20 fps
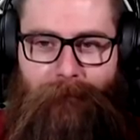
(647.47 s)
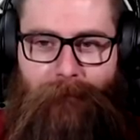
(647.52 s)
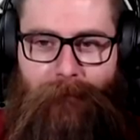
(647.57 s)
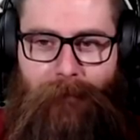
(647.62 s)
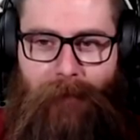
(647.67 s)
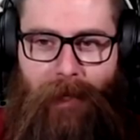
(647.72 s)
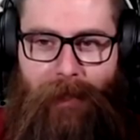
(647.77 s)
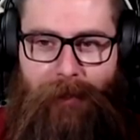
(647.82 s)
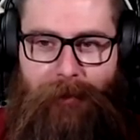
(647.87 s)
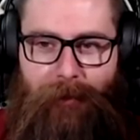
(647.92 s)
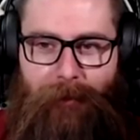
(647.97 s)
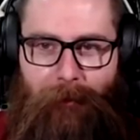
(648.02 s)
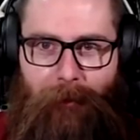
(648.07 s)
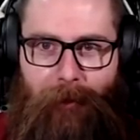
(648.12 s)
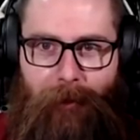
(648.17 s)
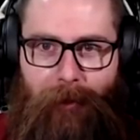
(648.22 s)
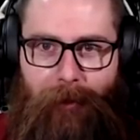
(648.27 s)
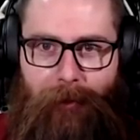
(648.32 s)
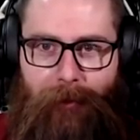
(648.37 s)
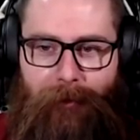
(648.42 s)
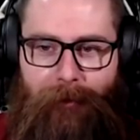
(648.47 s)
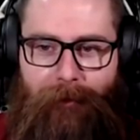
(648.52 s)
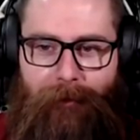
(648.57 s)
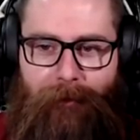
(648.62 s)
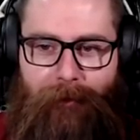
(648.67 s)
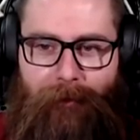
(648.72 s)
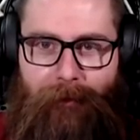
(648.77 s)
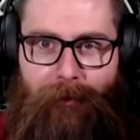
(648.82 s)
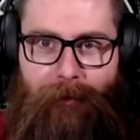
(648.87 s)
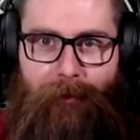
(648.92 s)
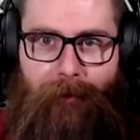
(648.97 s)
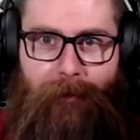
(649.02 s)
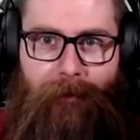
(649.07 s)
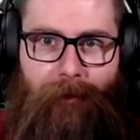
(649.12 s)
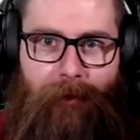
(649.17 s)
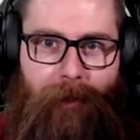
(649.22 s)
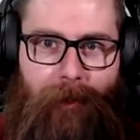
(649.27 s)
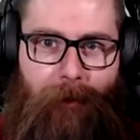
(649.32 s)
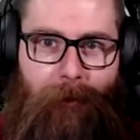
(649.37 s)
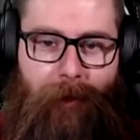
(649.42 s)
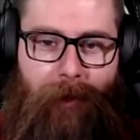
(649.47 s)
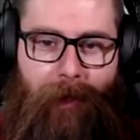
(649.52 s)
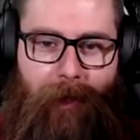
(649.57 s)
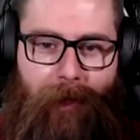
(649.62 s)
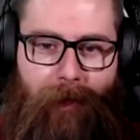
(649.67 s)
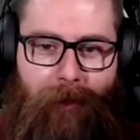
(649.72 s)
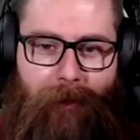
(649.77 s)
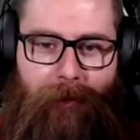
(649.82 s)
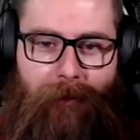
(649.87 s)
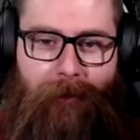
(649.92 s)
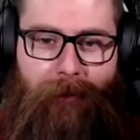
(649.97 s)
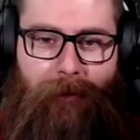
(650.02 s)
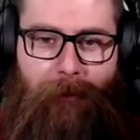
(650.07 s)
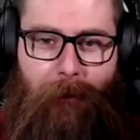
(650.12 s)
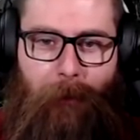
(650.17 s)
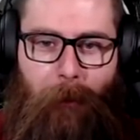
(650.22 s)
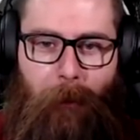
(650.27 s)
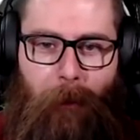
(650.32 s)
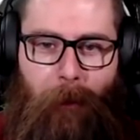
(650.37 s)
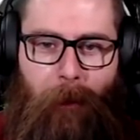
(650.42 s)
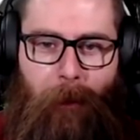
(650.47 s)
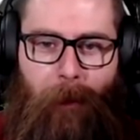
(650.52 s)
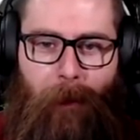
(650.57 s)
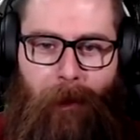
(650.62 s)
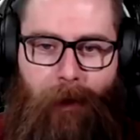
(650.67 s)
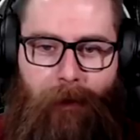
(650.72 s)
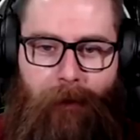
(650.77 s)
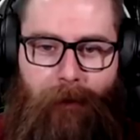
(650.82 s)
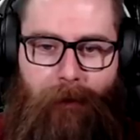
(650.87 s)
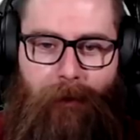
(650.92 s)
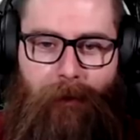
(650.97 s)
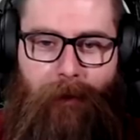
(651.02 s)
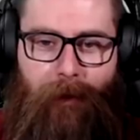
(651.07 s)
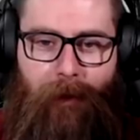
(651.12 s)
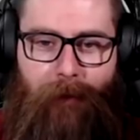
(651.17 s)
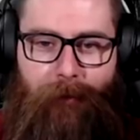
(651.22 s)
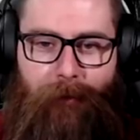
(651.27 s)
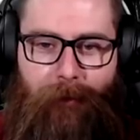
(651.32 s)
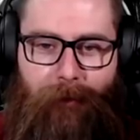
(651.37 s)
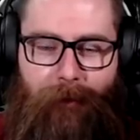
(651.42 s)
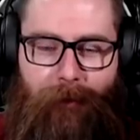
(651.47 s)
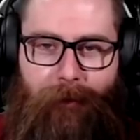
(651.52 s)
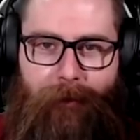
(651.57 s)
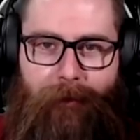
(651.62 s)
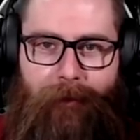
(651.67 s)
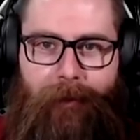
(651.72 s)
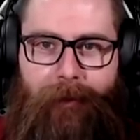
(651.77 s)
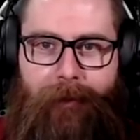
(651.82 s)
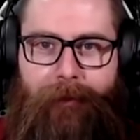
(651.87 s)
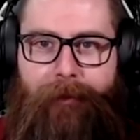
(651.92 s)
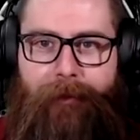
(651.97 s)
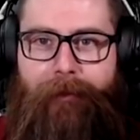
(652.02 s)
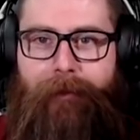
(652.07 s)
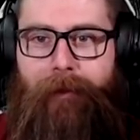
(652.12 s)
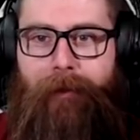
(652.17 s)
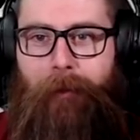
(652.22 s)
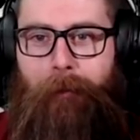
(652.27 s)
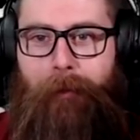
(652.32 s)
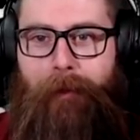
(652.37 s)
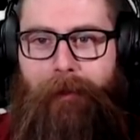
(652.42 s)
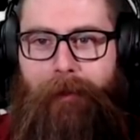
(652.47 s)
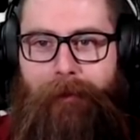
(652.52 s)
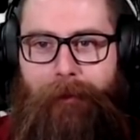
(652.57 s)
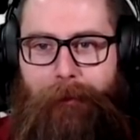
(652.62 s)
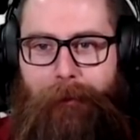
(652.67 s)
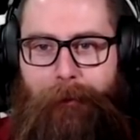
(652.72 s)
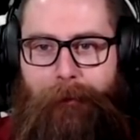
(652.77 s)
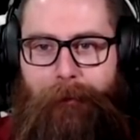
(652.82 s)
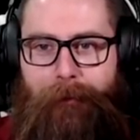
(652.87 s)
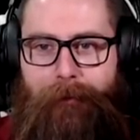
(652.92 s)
Actually, we'll hold. Oh, we can't. I was going to use Lid's LB too.